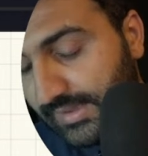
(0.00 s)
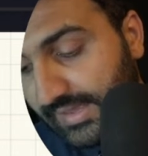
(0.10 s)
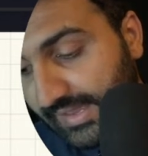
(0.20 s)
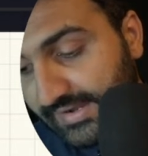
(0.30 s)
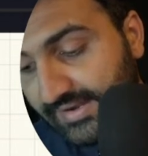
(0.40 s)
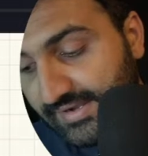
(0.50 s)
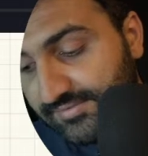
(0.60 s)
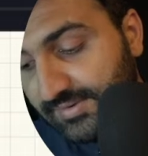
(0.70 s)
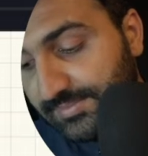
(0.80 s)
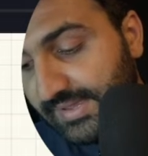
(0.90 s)
and it
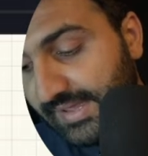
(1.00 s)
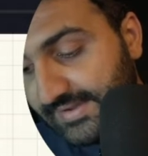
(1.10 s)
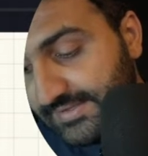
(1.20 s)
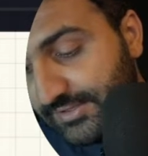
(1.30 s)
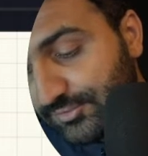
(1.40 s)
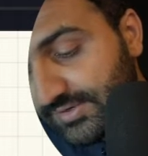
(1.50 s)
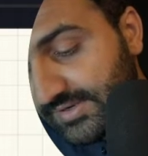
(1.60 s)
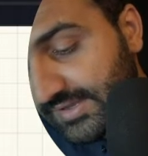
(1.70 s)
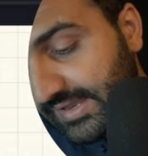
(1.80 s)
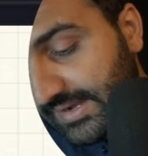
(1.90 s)
will be
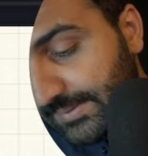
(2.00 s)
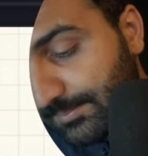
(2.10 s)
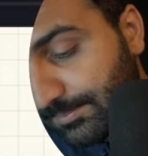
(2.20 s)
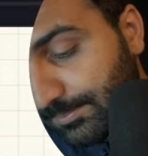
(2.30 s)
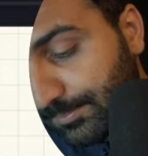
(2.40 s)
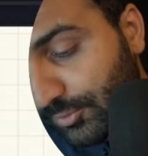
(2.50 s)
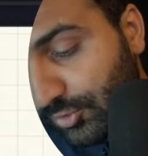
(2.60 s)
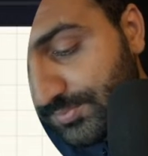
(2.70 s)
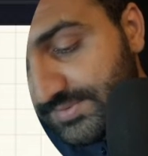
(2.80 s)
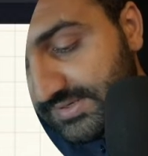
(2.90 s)
executed and
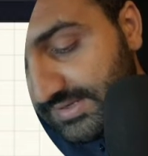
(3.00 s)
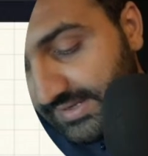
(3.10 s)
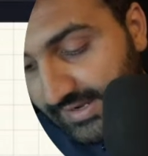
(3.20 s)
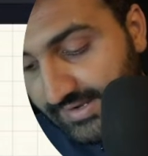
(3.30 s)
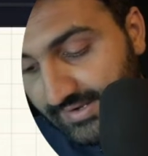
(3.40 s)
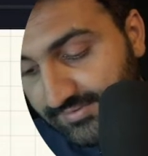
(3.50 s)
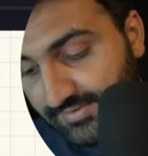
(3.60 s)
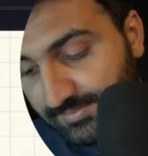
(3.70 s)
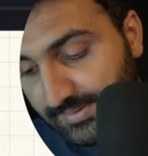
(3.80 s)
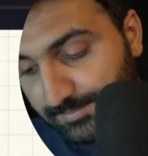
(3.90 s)
popped, and it
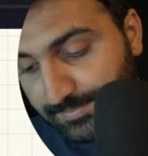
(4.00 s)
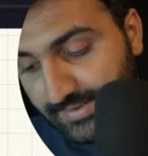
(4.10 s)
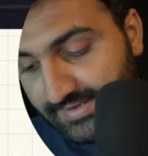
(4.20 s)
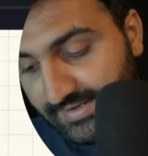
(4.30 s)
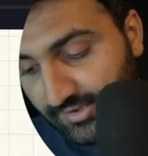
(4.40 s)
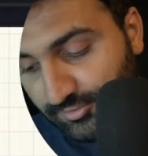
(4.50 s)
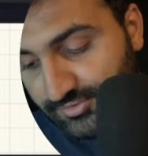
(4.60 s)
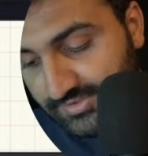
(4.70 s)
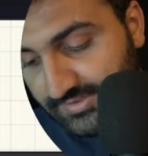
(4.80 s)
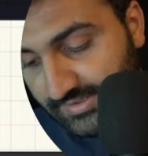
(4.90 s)
will be printed
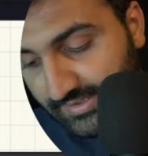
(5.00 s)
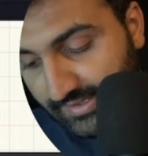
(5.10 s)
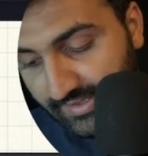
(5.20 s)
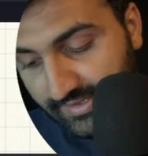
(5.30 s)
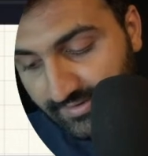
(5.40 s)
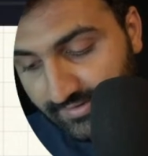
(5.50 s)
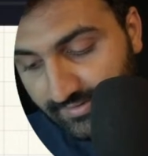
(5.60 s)
out here.